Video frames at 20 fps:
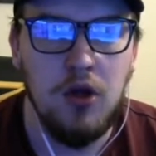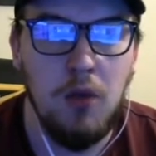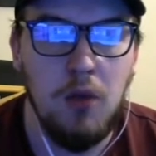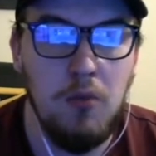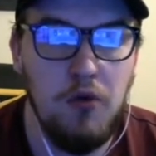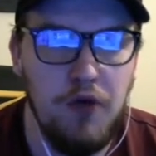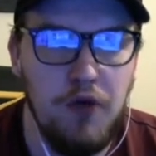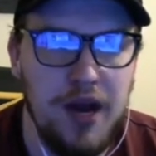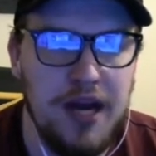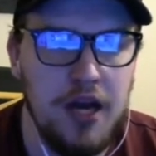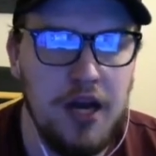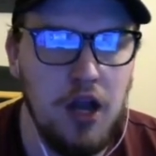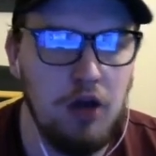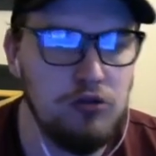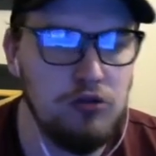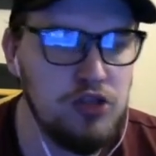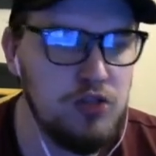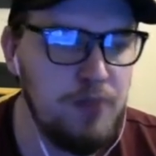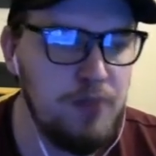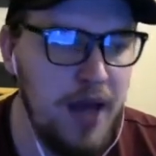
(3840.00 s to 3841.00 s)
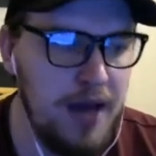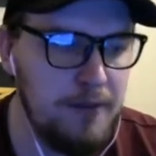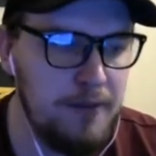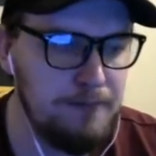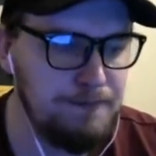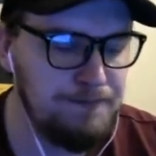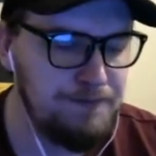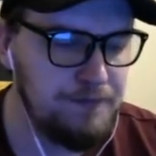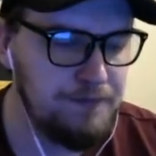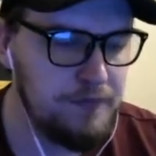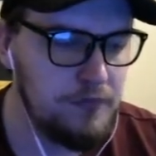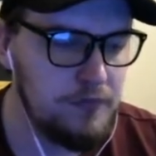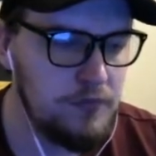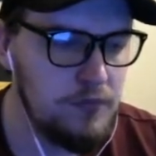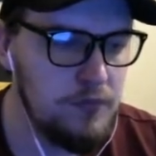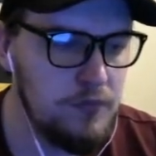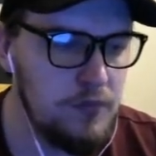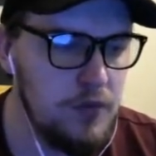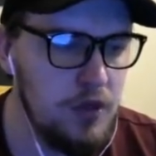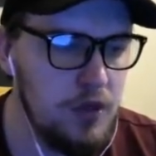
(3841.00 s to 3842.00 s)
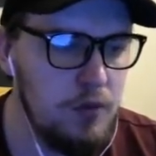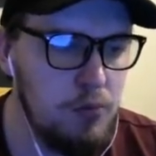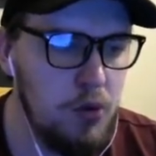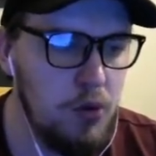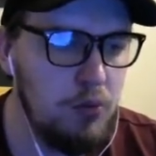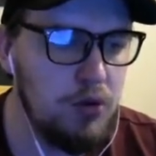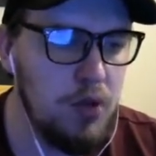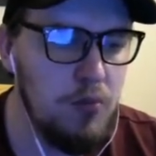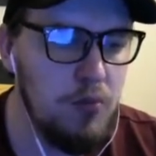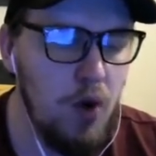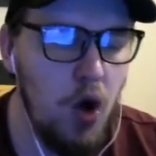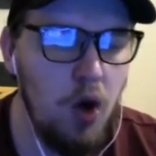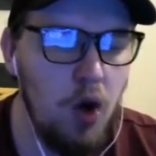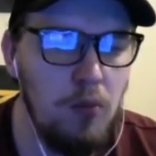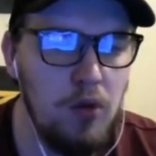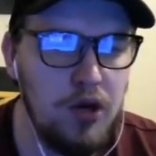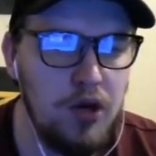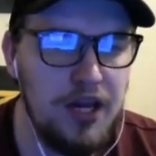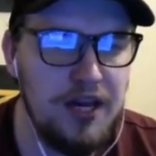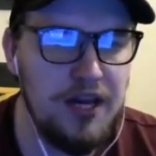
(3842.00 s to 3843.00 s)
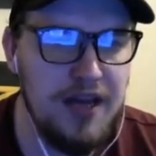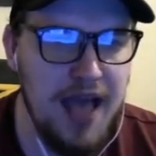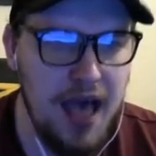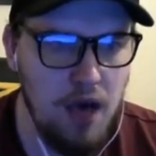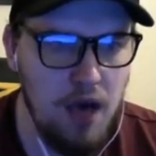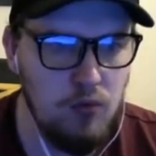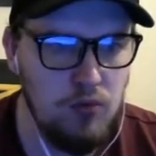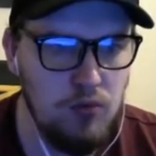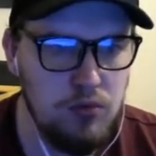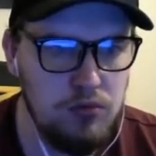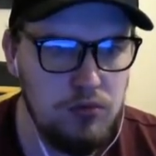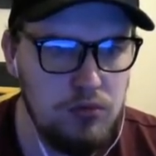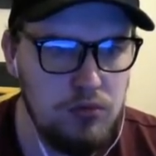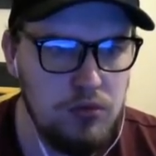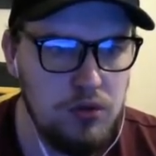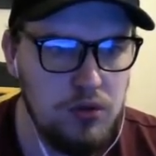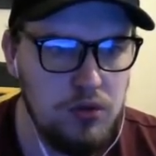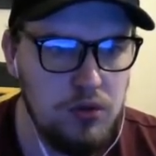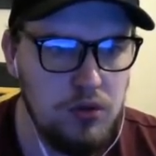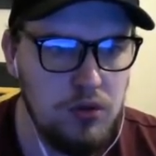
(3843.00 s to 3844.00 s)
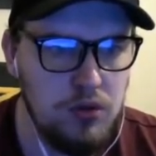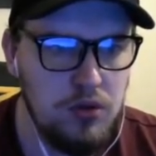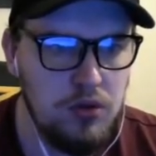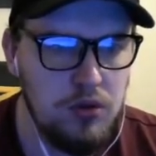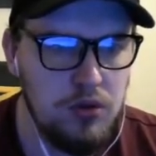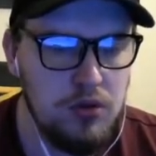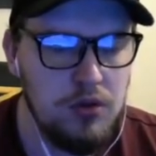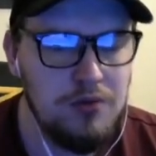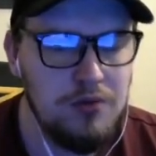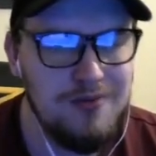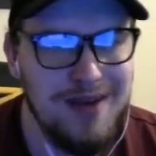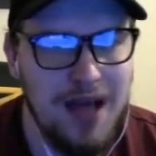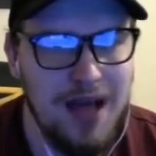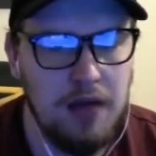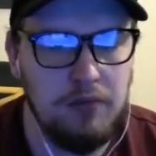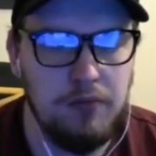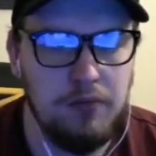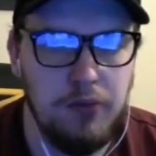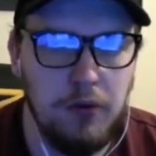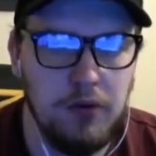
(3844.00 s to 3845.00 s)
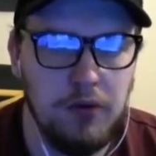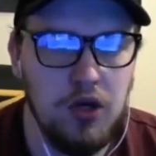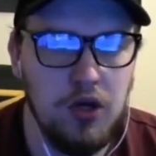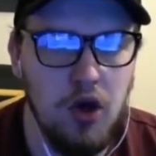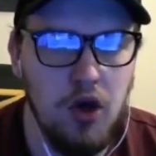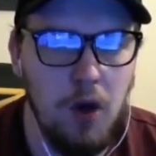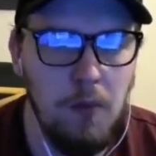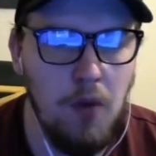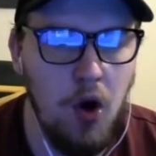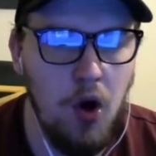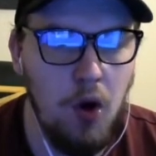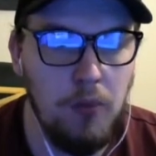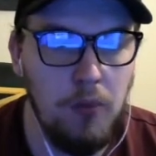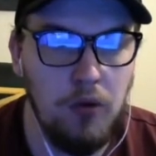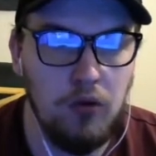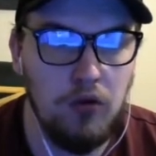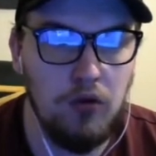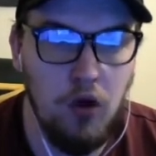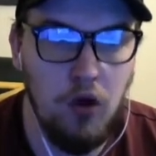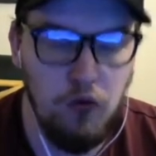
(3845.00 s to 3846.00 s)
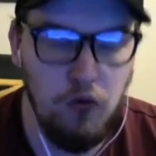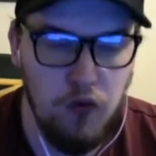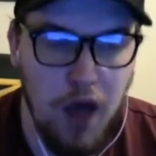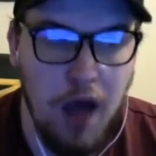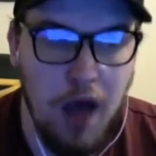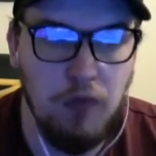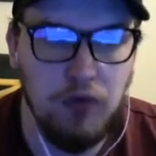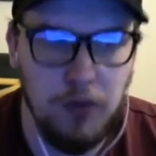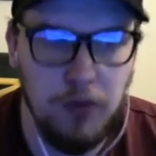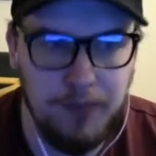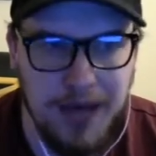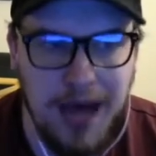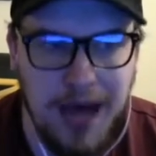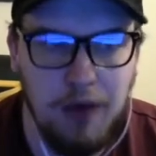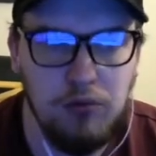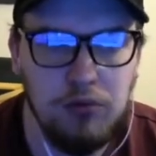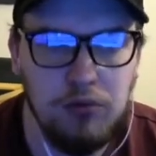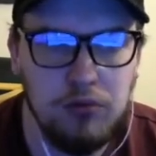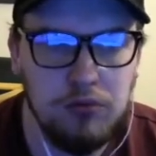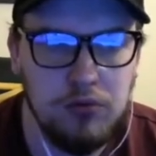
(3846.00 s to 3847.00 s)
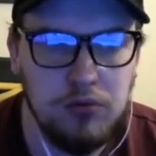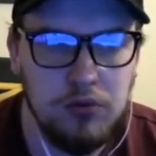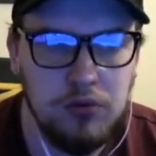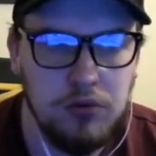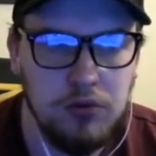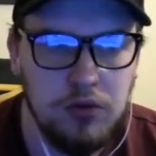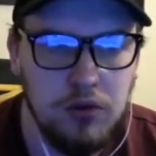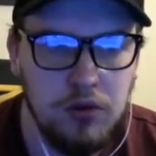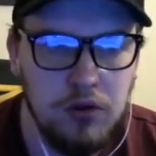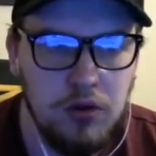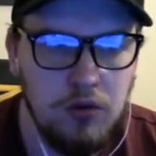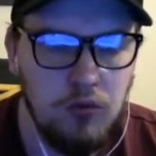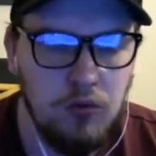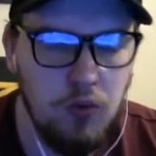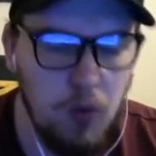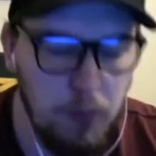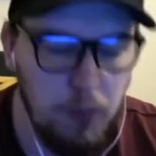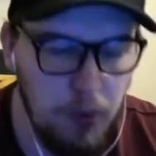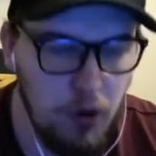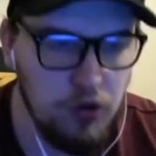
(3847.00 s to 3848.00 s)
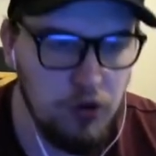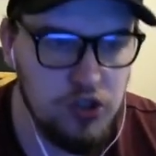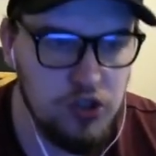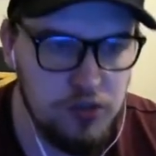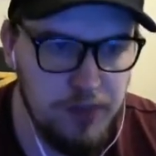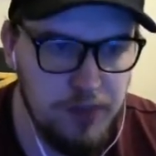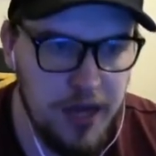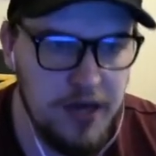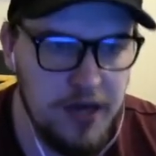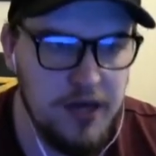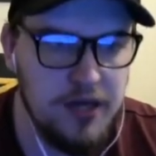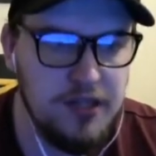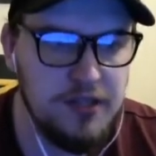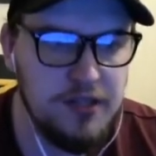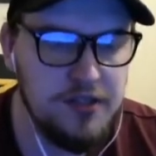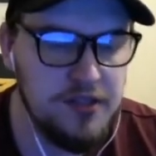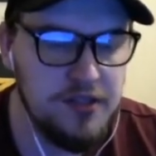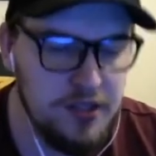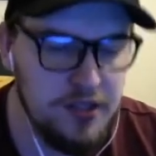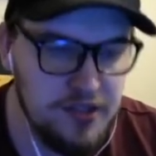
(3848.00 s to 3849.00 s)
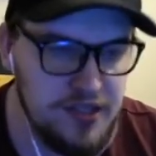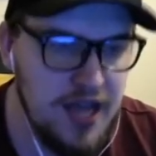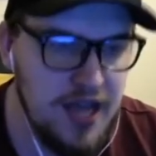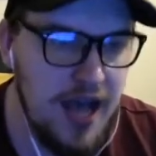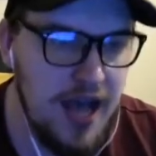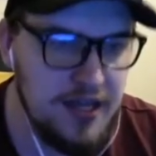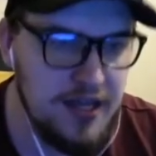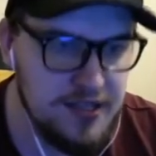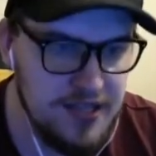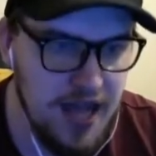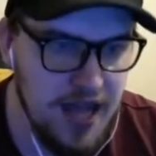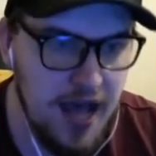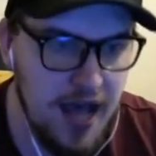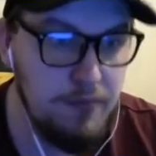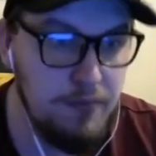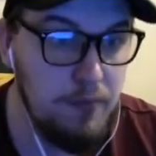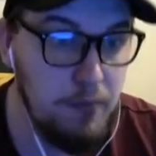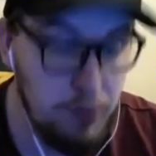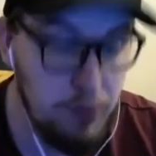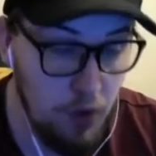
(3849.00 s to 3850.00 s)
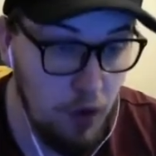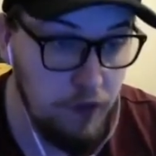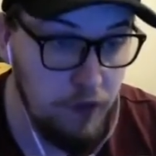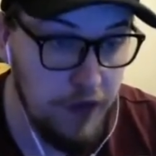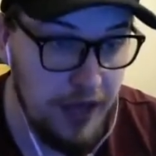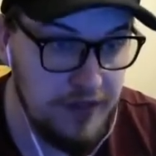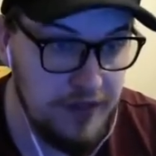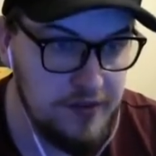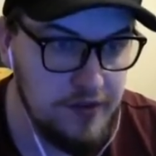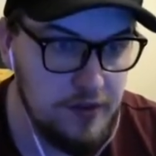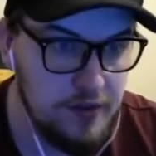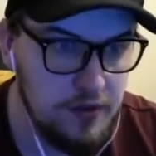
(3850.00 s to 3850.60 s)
Mourinho spent probably more money now. Well, probably not more, but around about what Poch spent in his entire time profit.